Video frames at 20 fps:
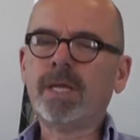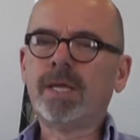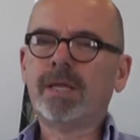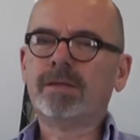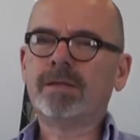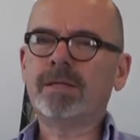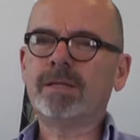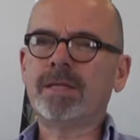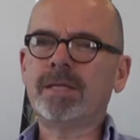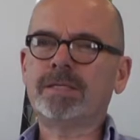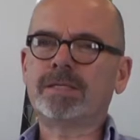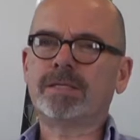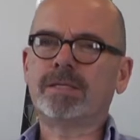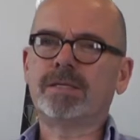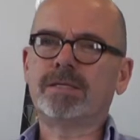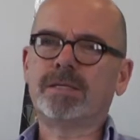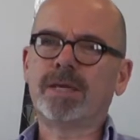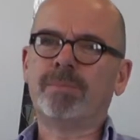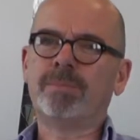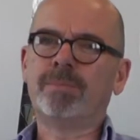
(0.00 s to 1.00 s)
Then there's the
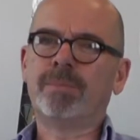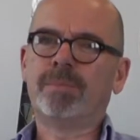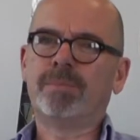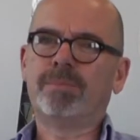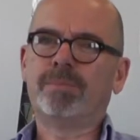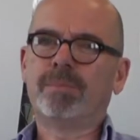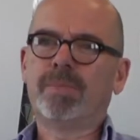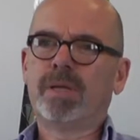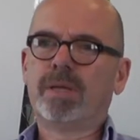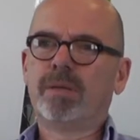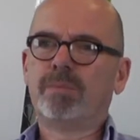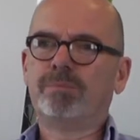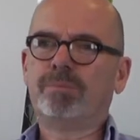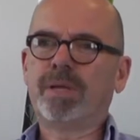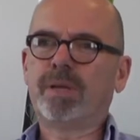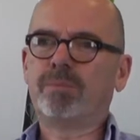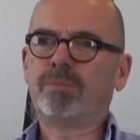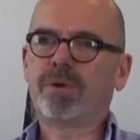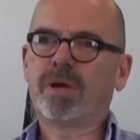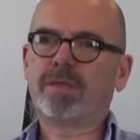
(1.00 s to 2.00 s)
dumb
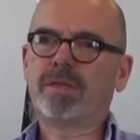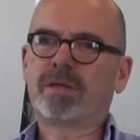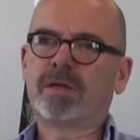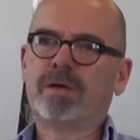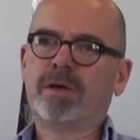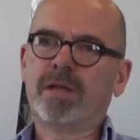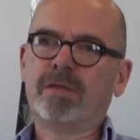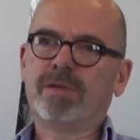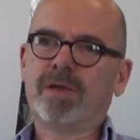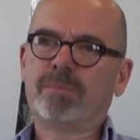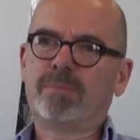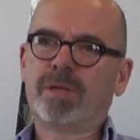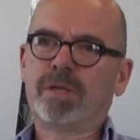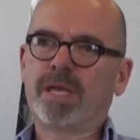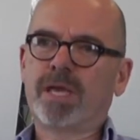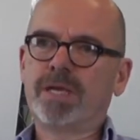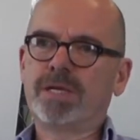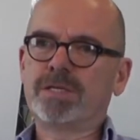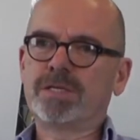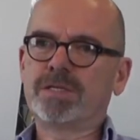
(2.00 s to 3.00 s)
Big Brother kind of
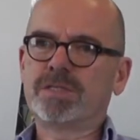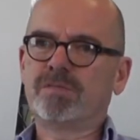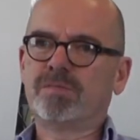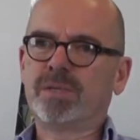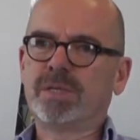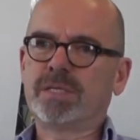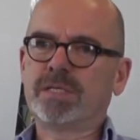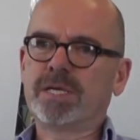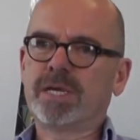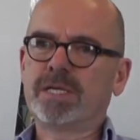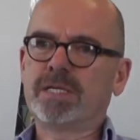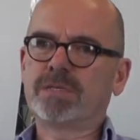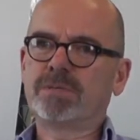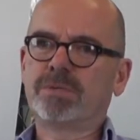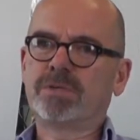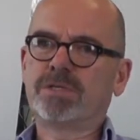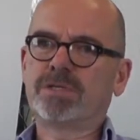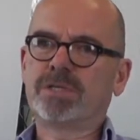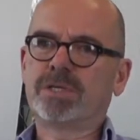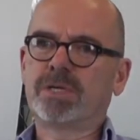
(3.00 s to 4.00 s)
applications of big data
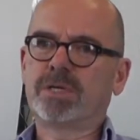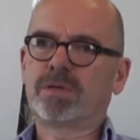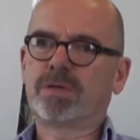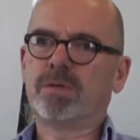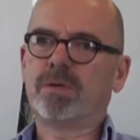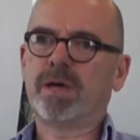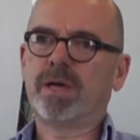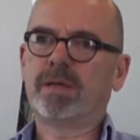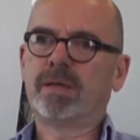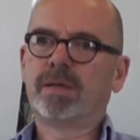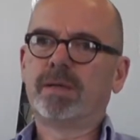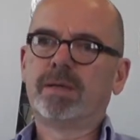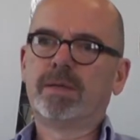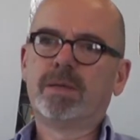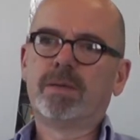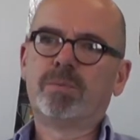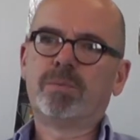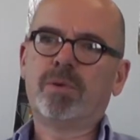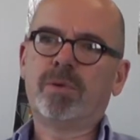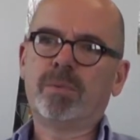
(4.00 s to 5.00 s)
which are quite
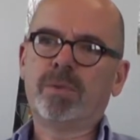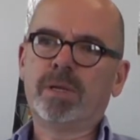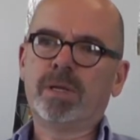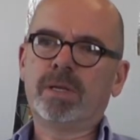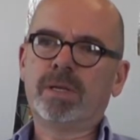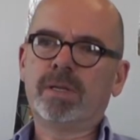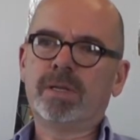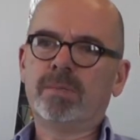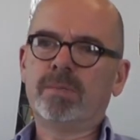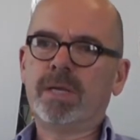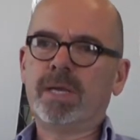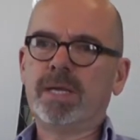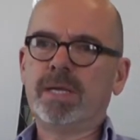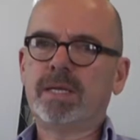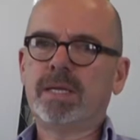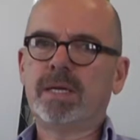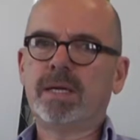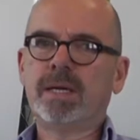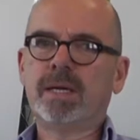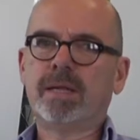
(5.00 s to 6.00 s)
prominent in the
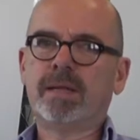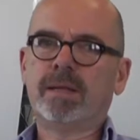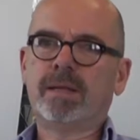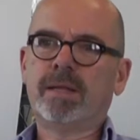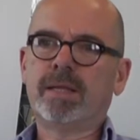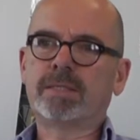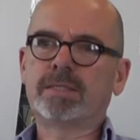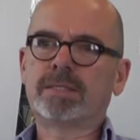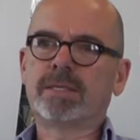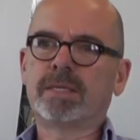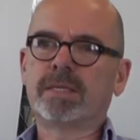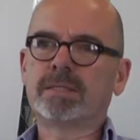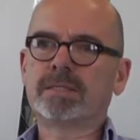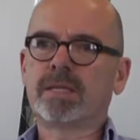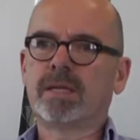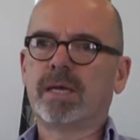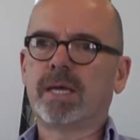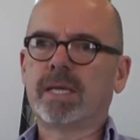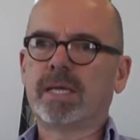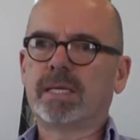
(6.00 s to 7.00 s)
media, and there's
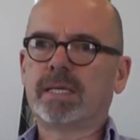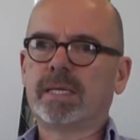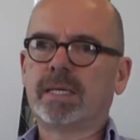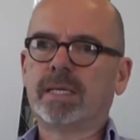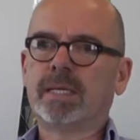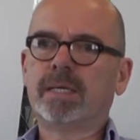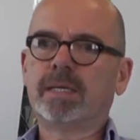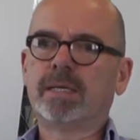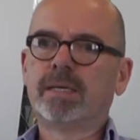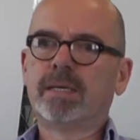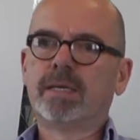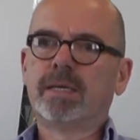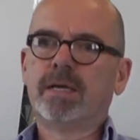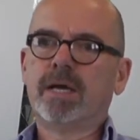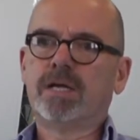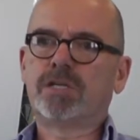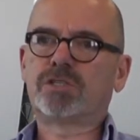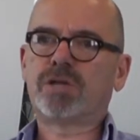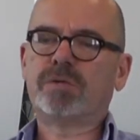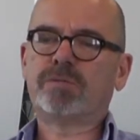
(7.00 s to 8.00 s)
things like
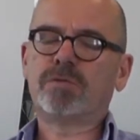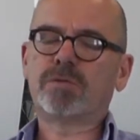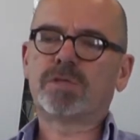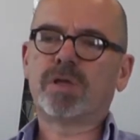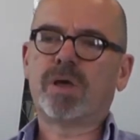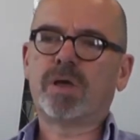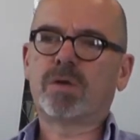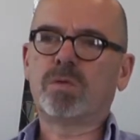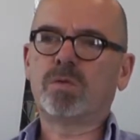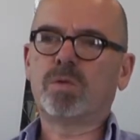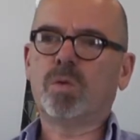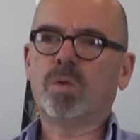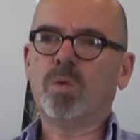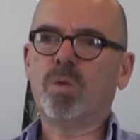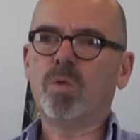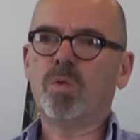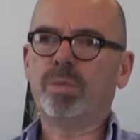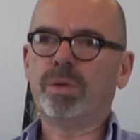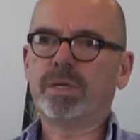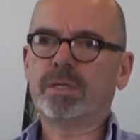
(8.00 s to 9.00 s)
a travel site called
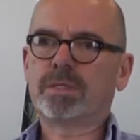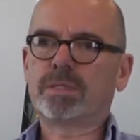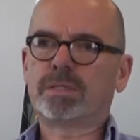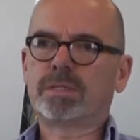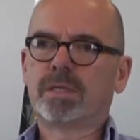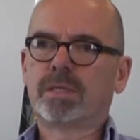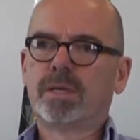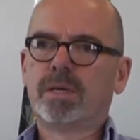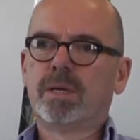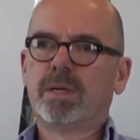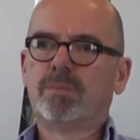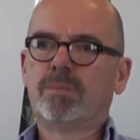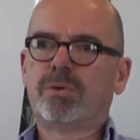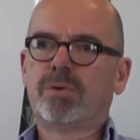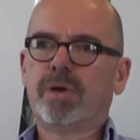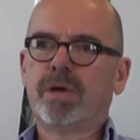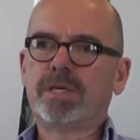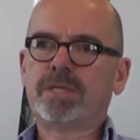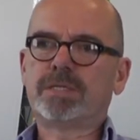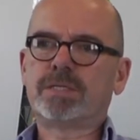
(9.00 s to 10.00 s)
Orbitz
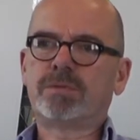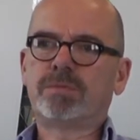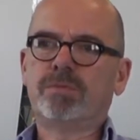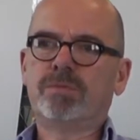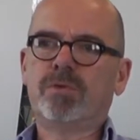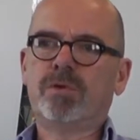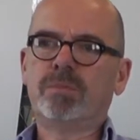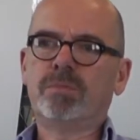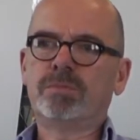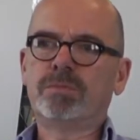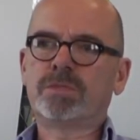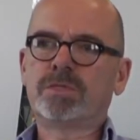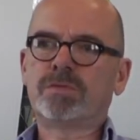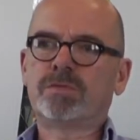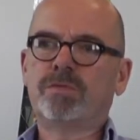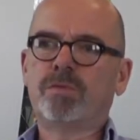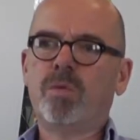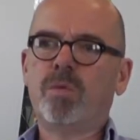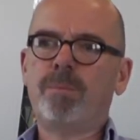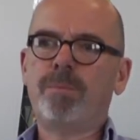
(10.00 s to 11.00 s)
priced rooms
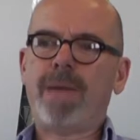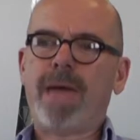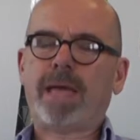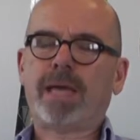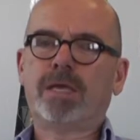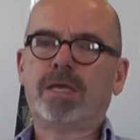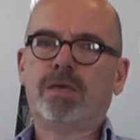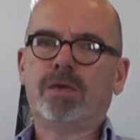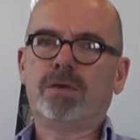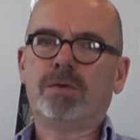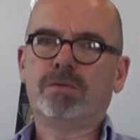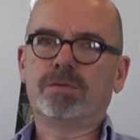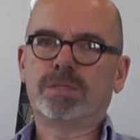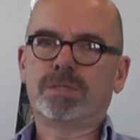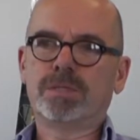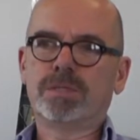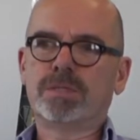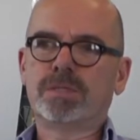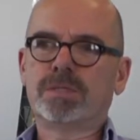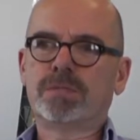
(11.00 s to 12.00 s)
for Mac
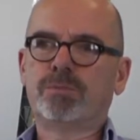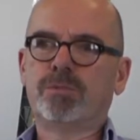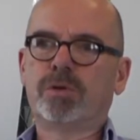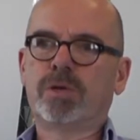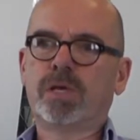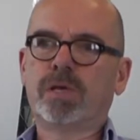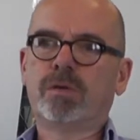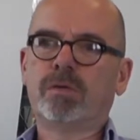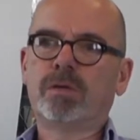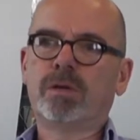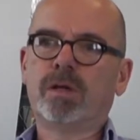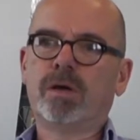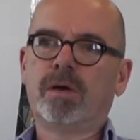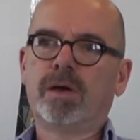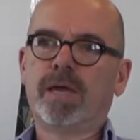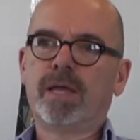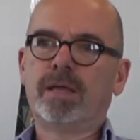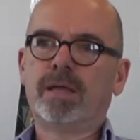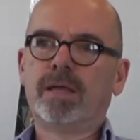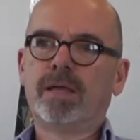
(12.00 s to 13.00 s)
users booking
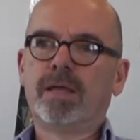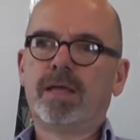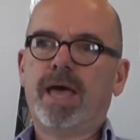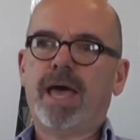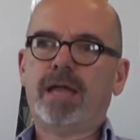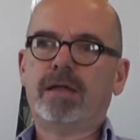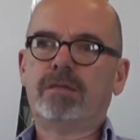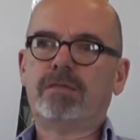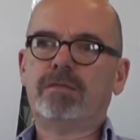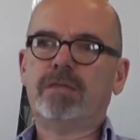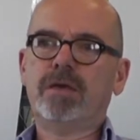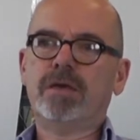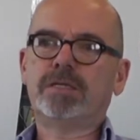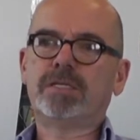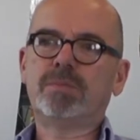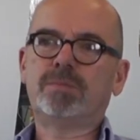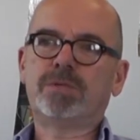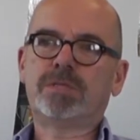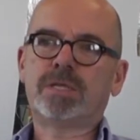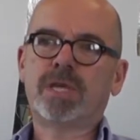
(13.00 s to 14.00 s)
online at
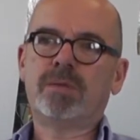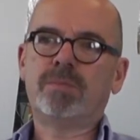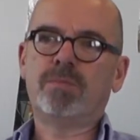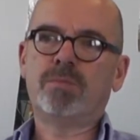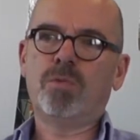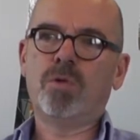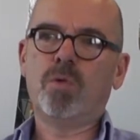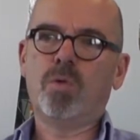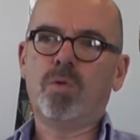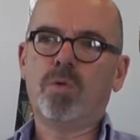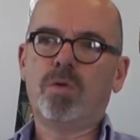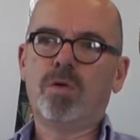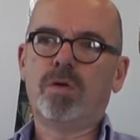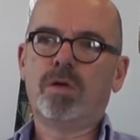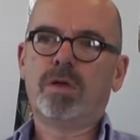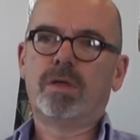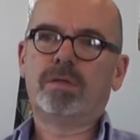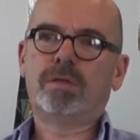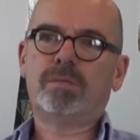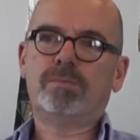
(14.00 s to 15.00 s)
30%
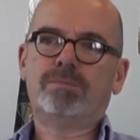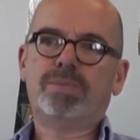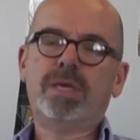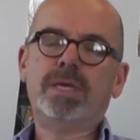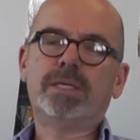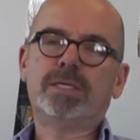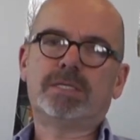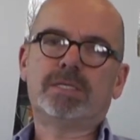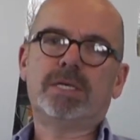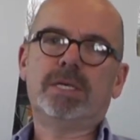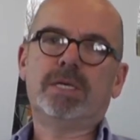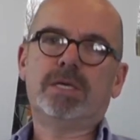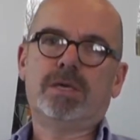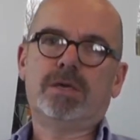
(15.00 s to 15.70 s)
more than PC